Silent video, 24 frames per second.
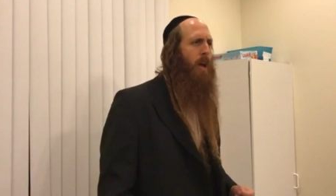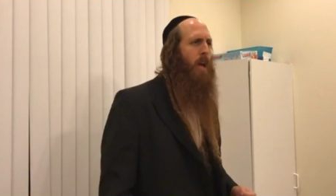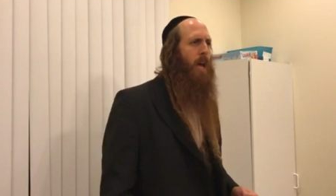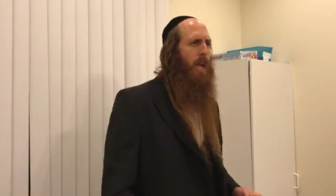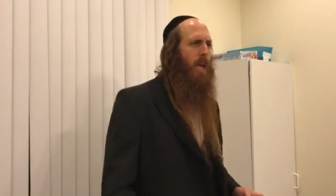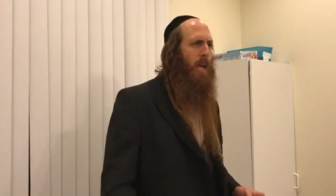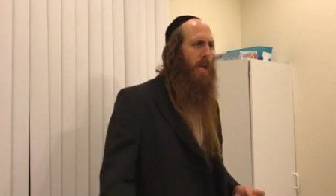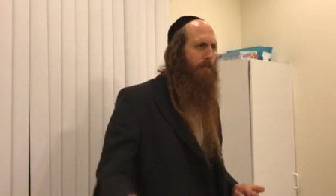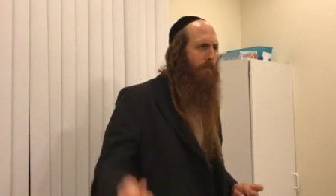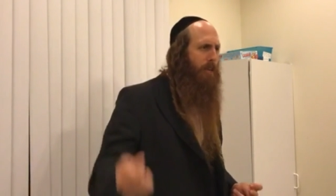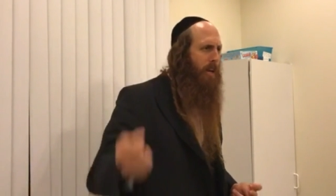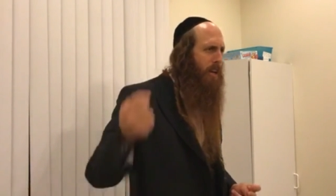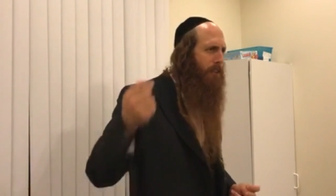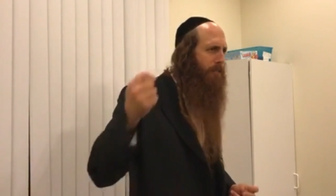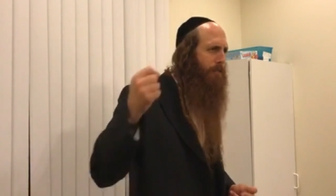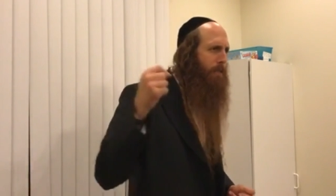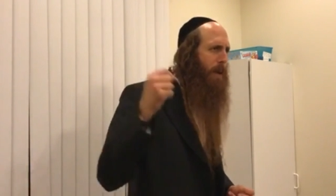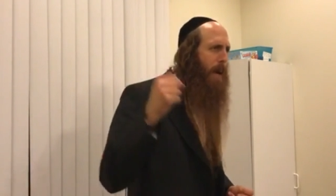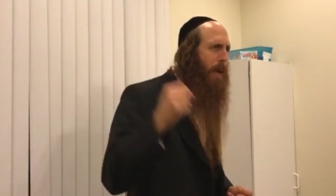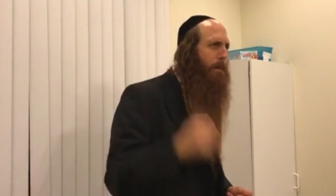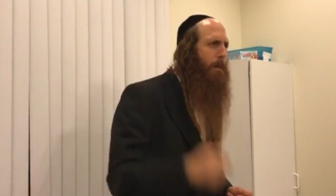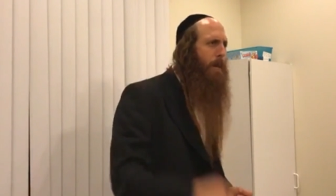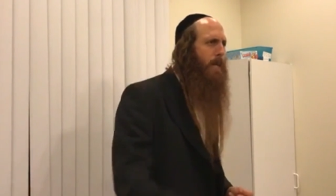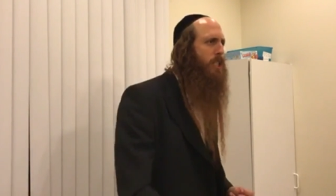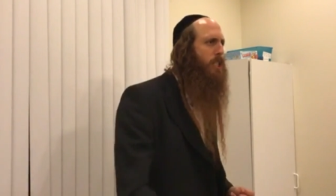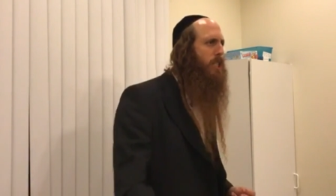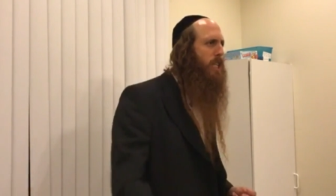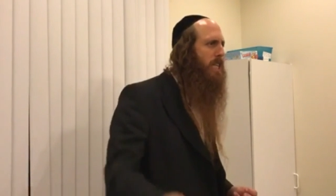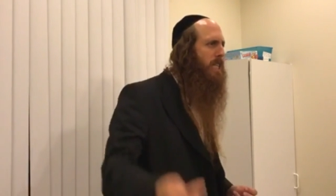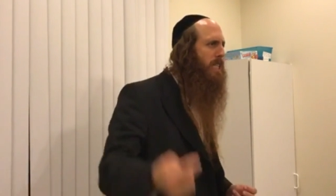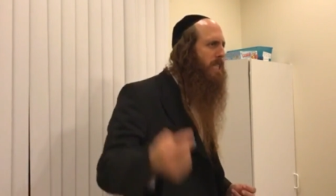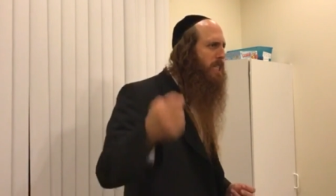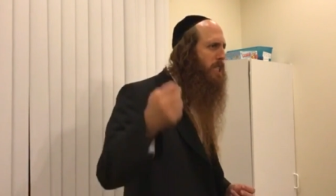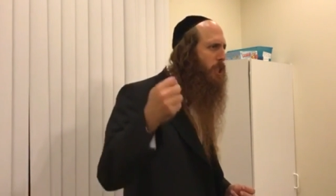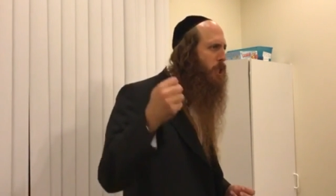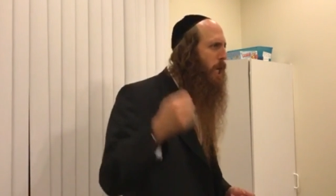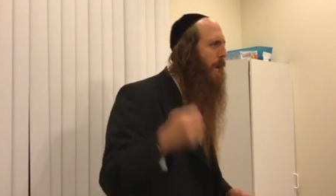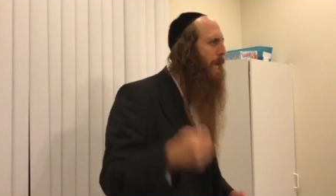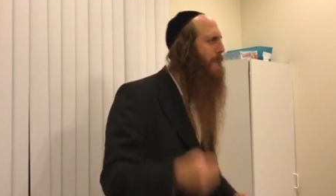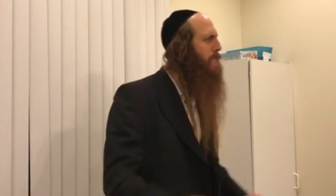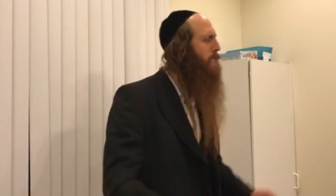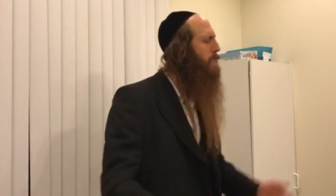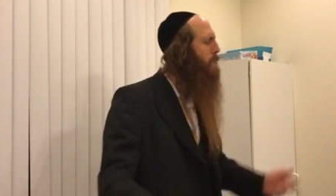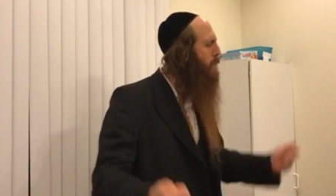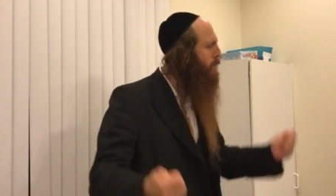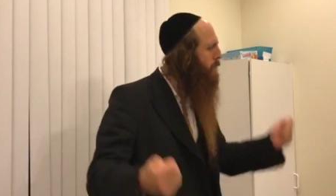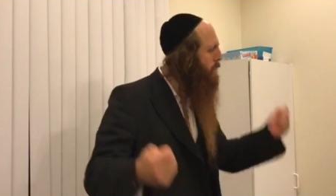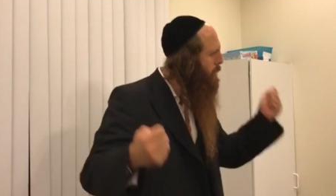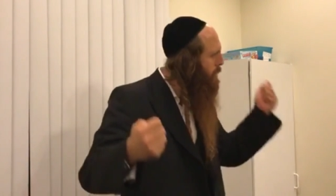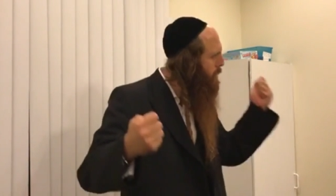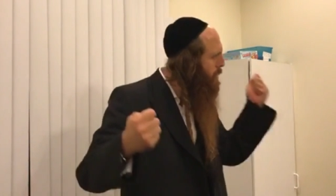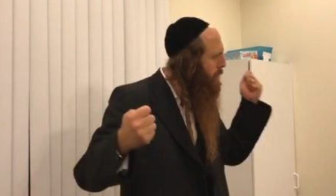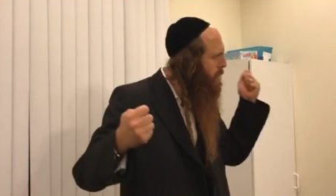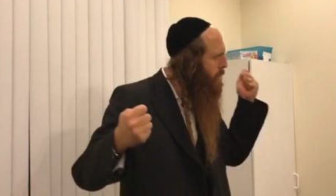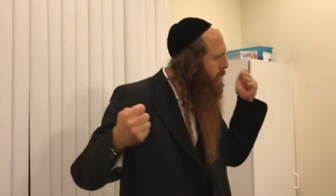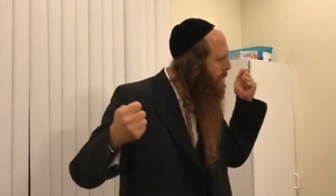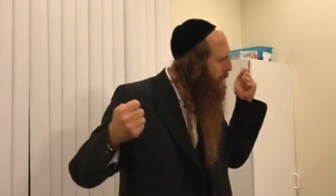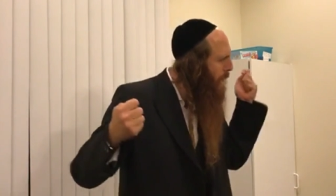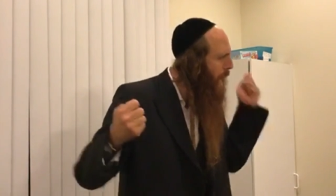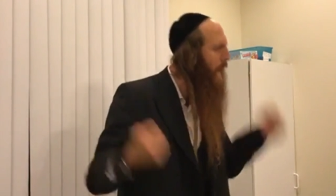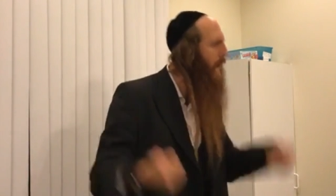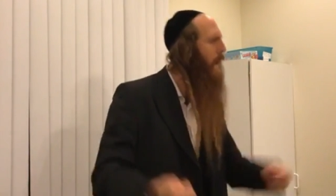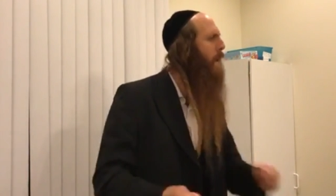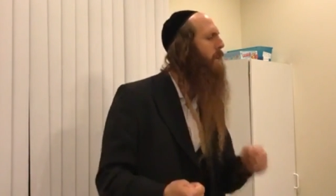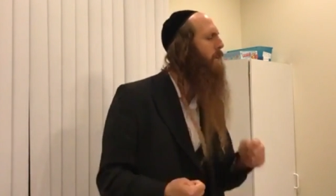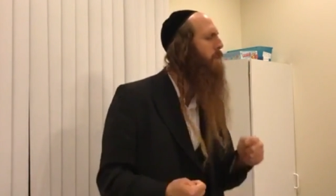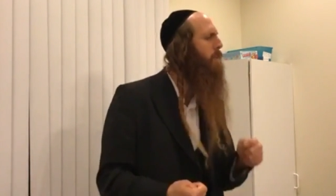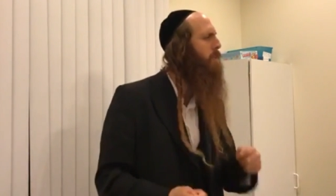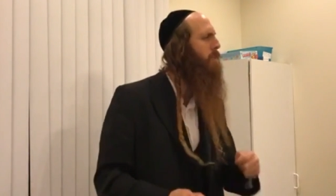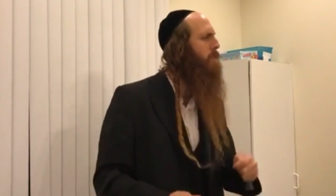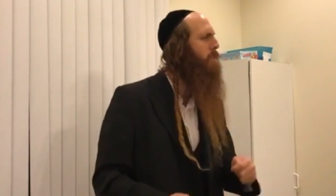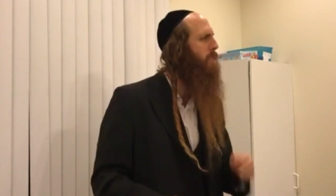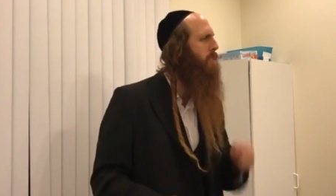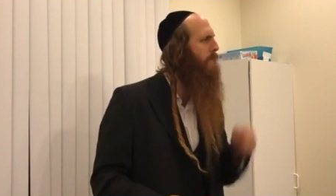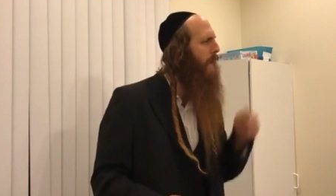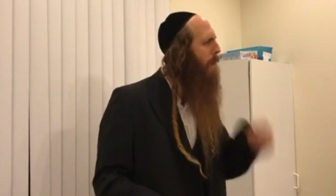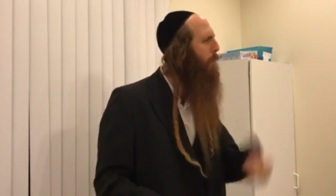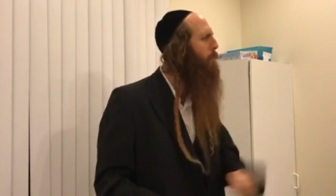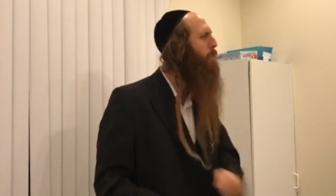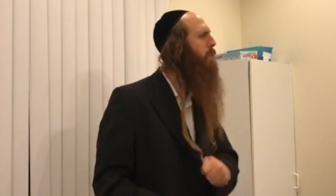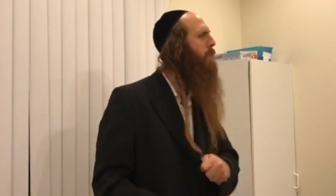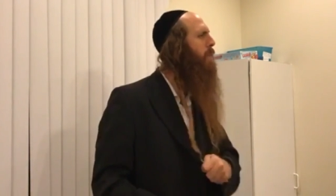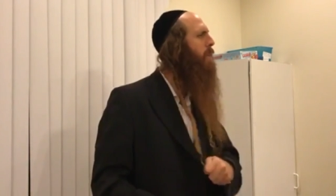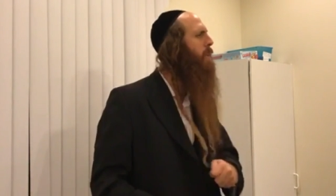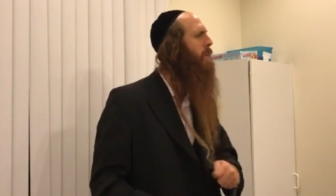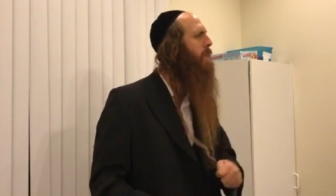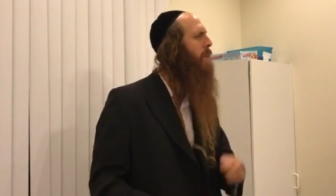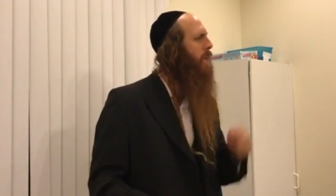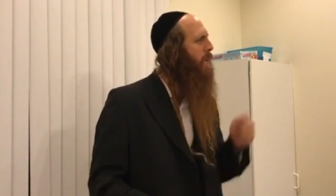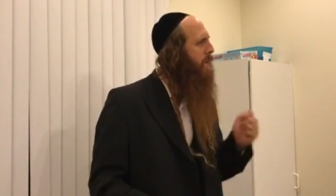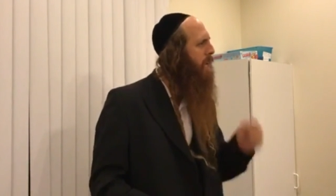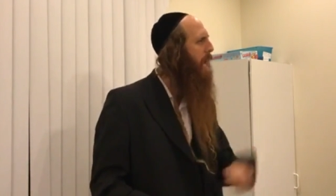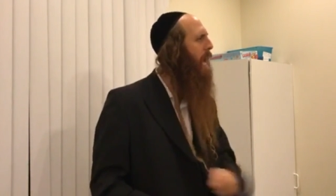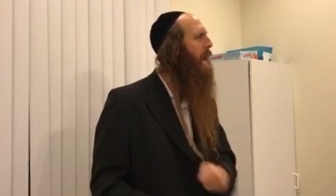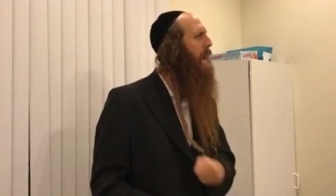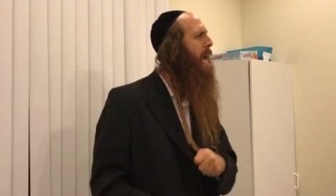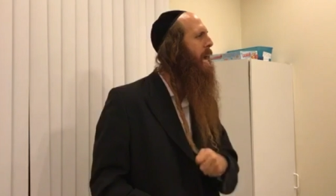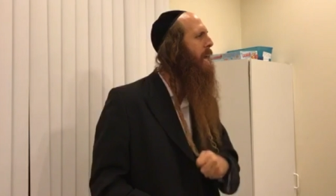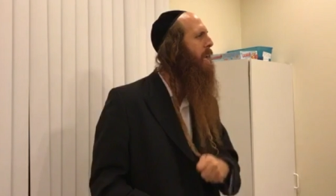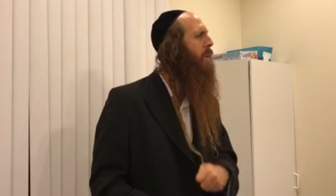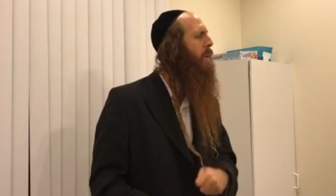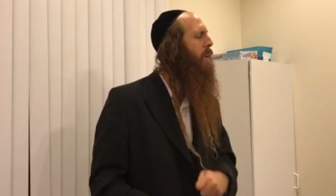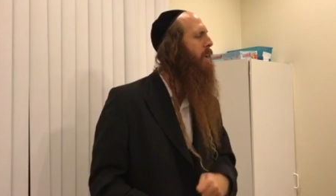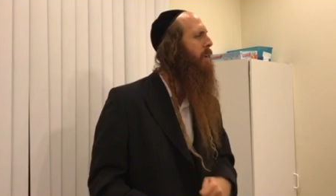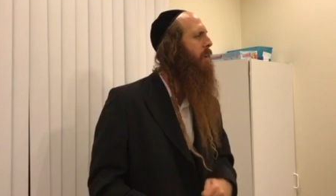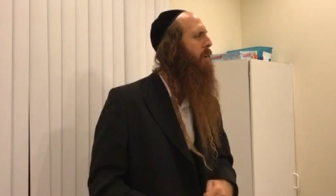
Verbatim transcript: Even if my mission is just to start something again